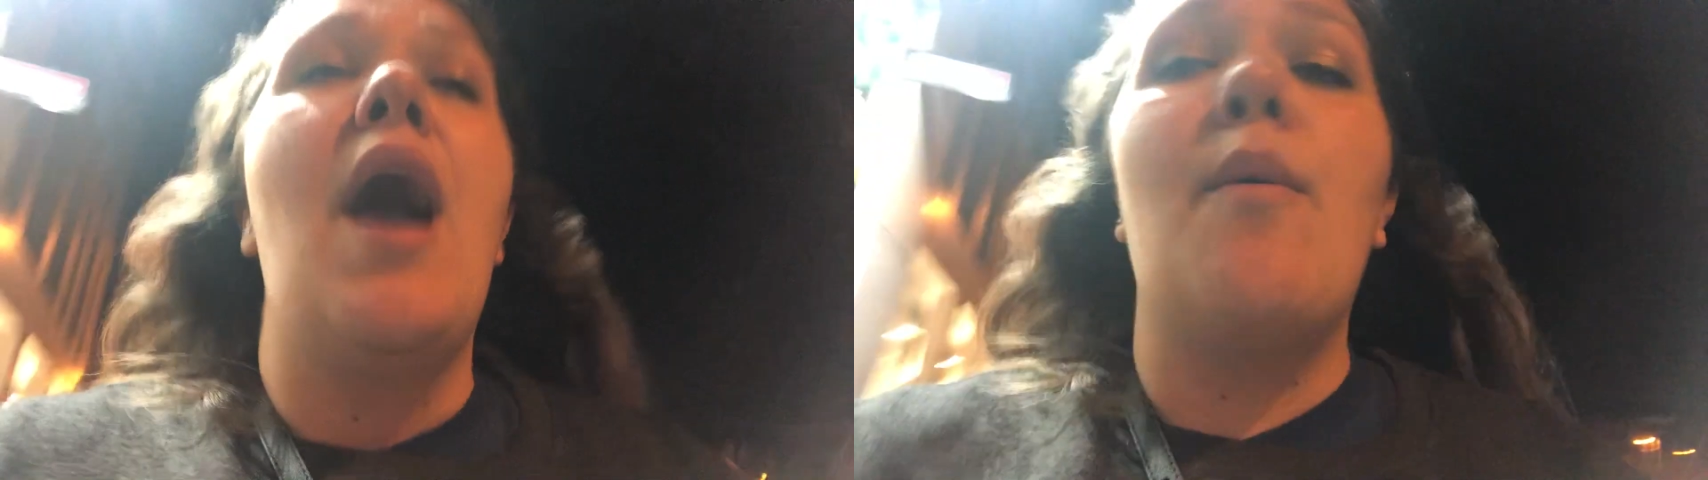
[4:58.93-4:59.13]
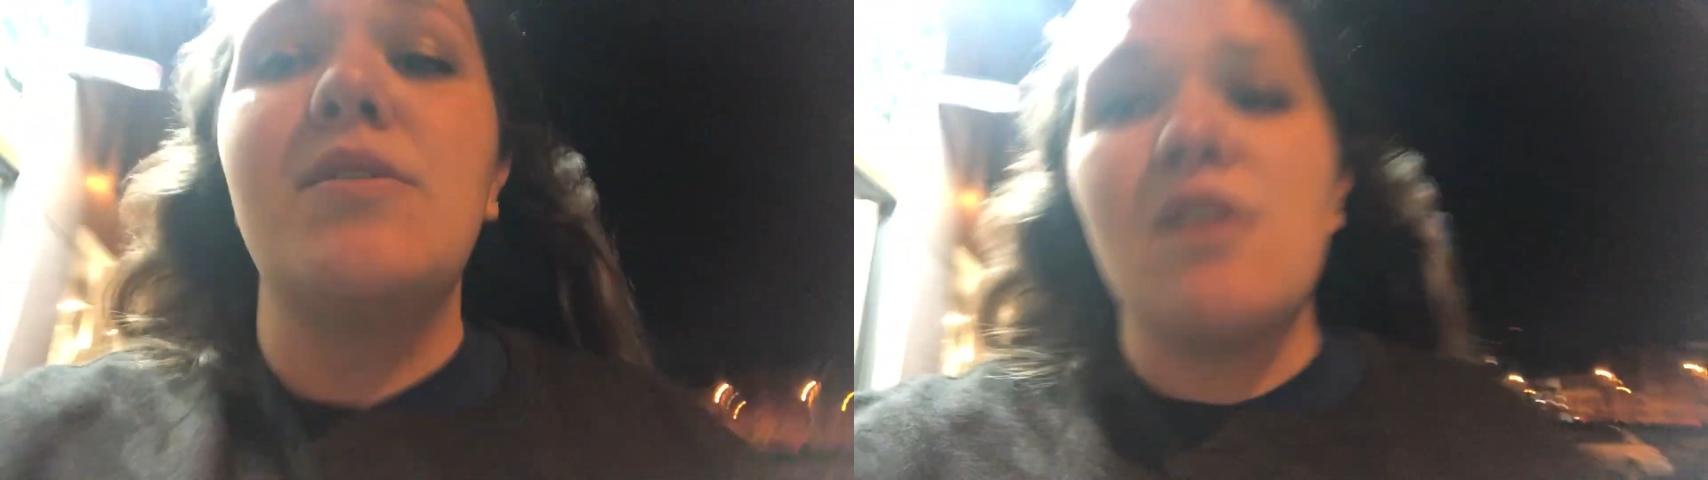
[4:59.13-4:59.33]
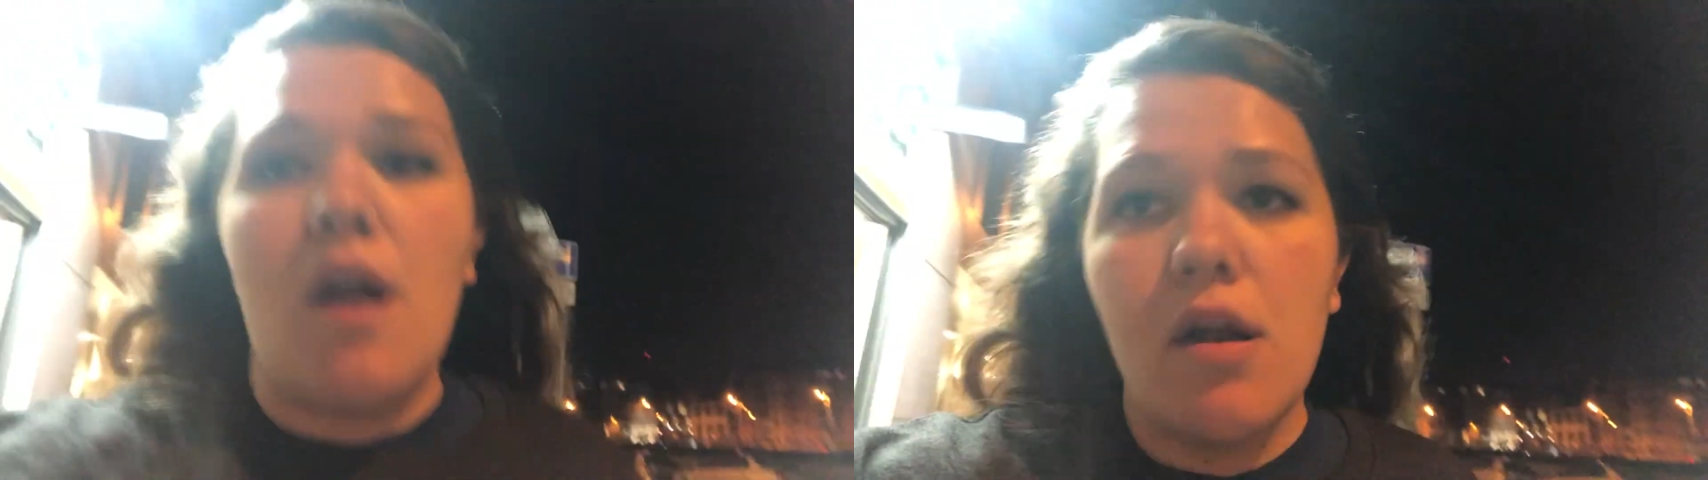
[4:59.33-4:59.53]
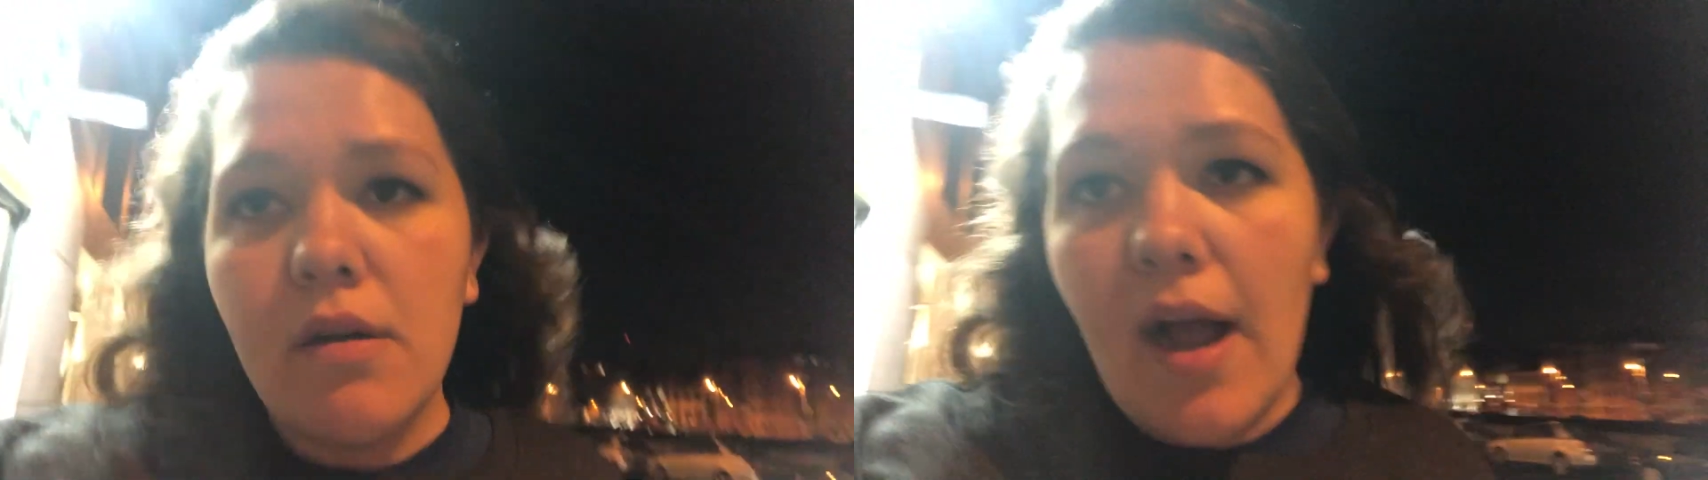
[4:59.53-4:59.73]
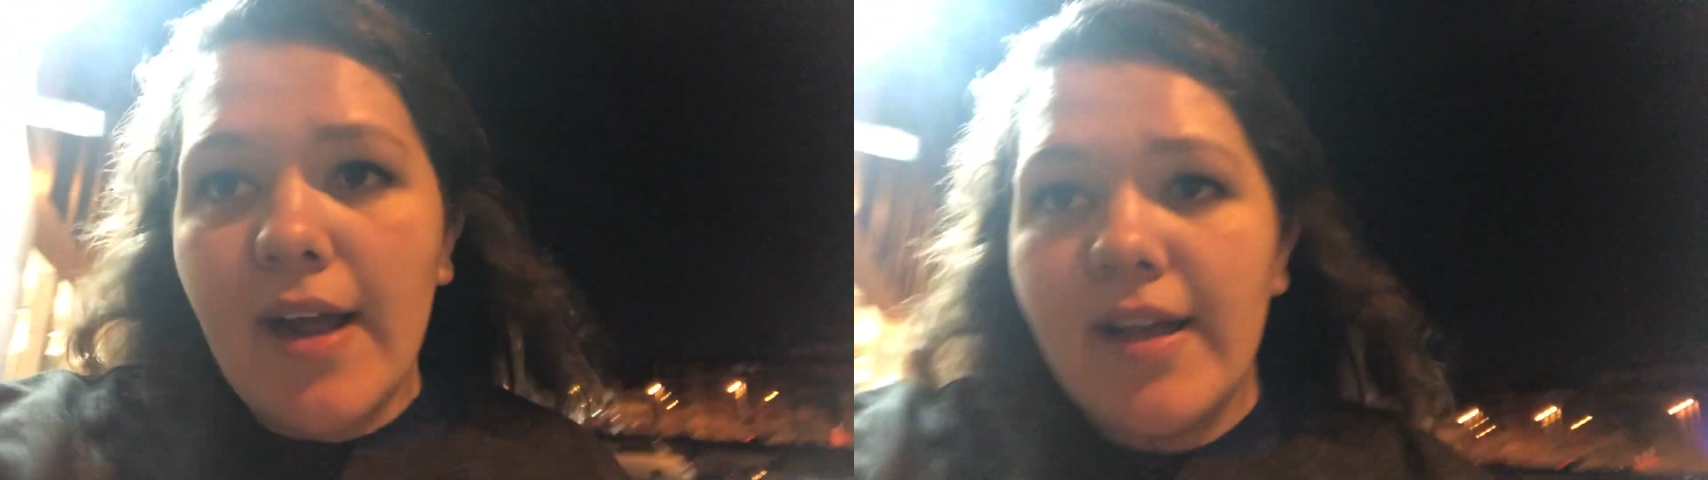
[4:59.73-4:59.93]
I went to Hard
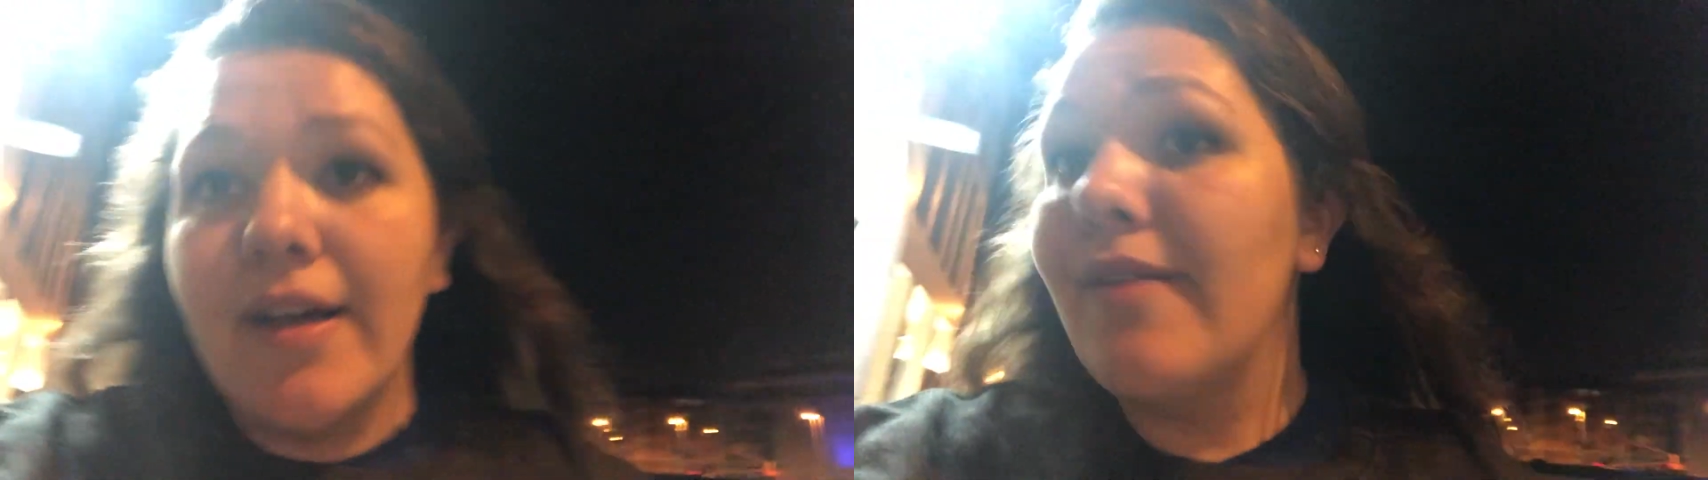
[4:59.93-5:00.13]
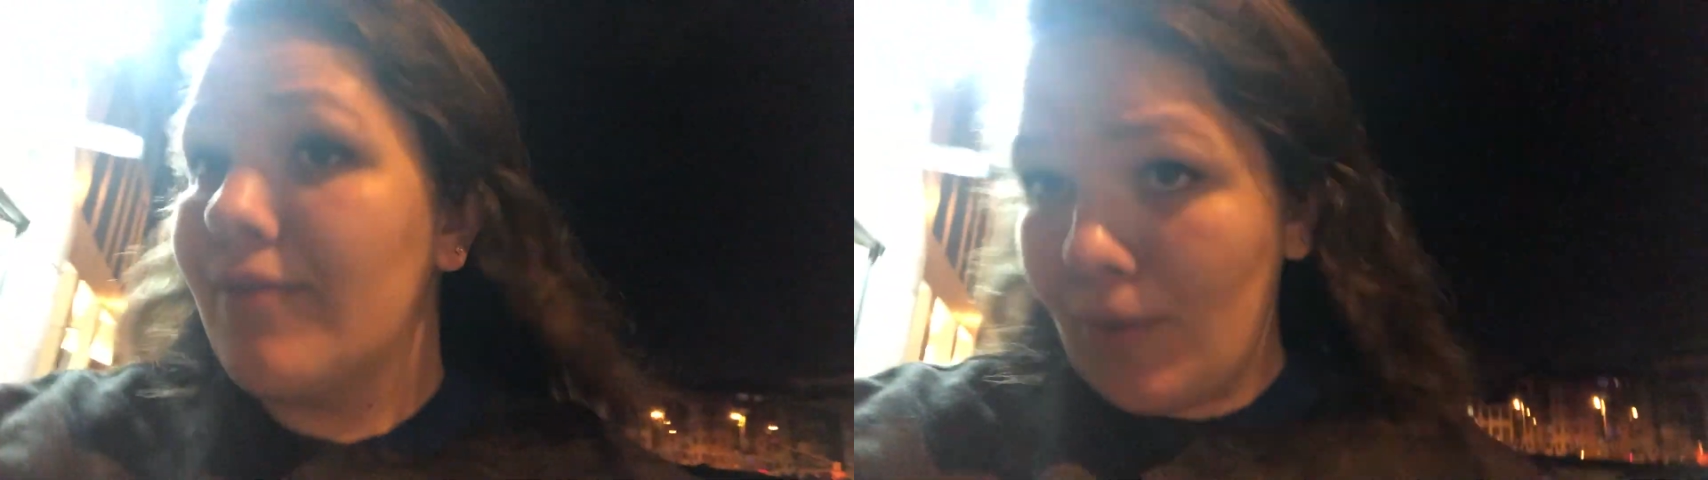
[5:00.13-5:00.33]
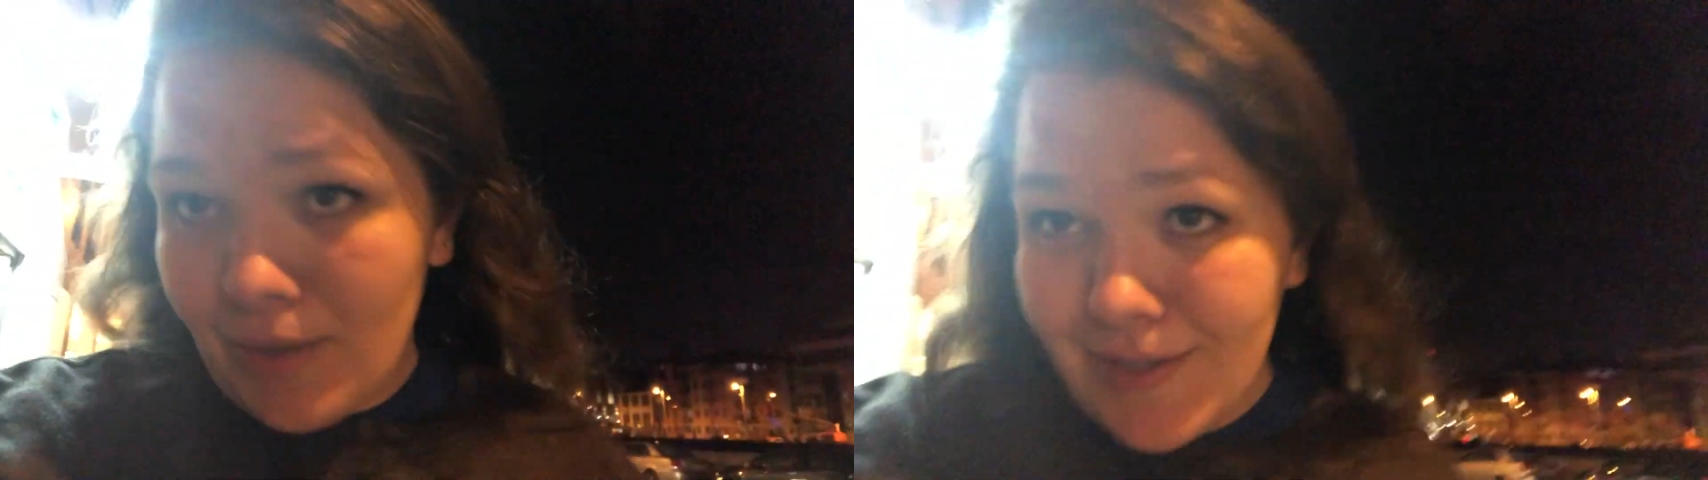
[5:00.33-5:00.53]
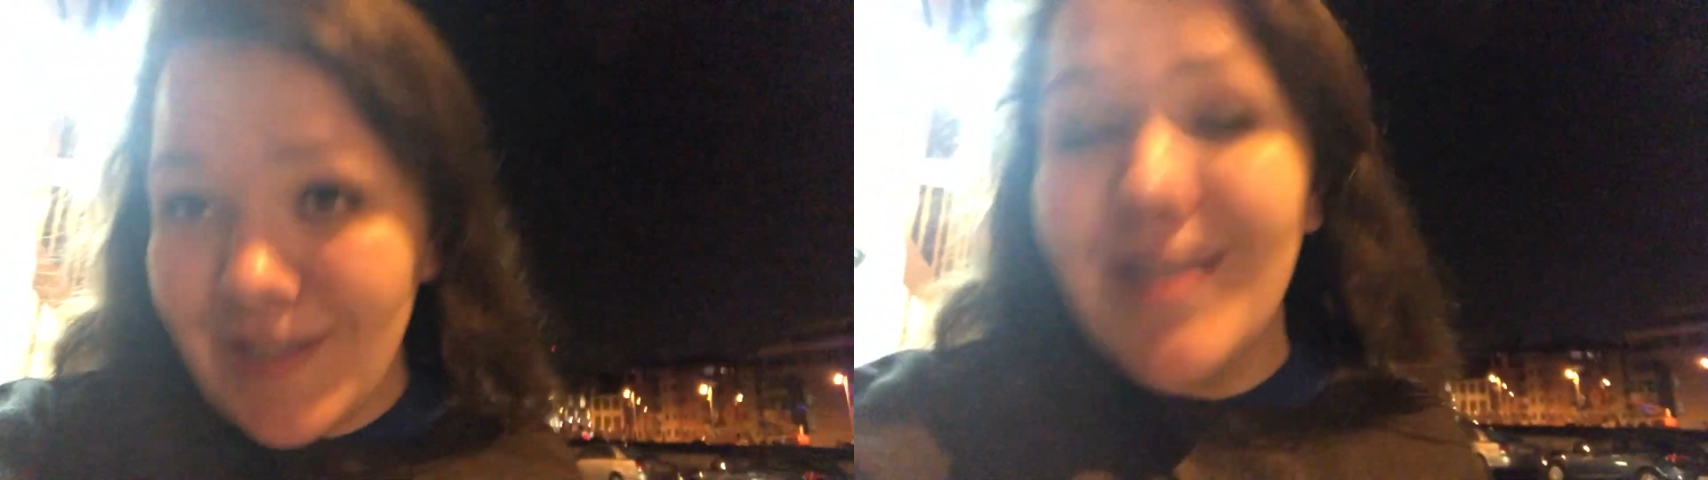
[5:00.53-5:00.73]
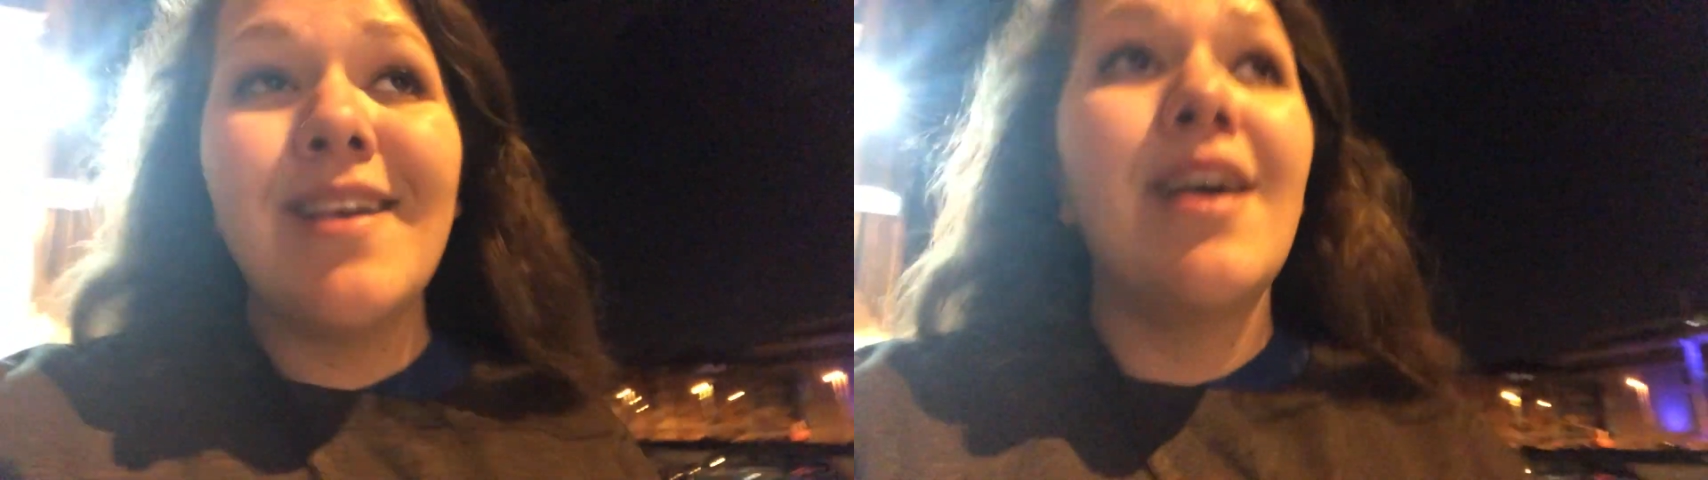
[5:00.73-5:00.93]
Rock, of
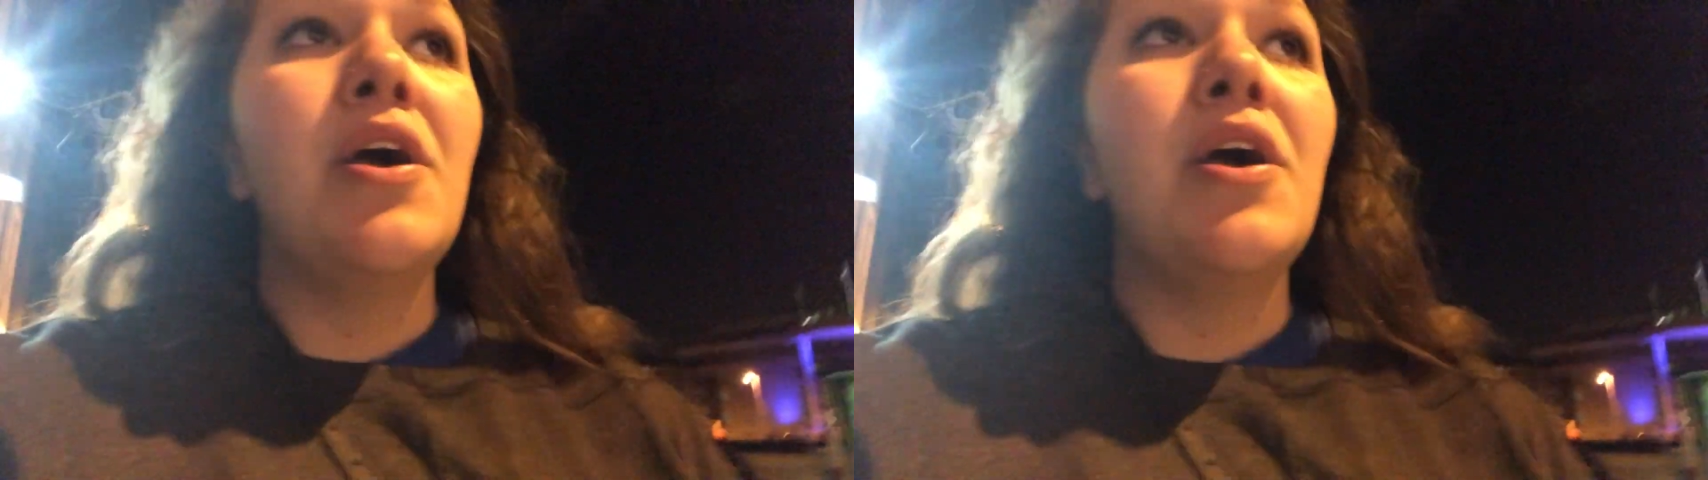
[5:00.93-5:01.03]
course.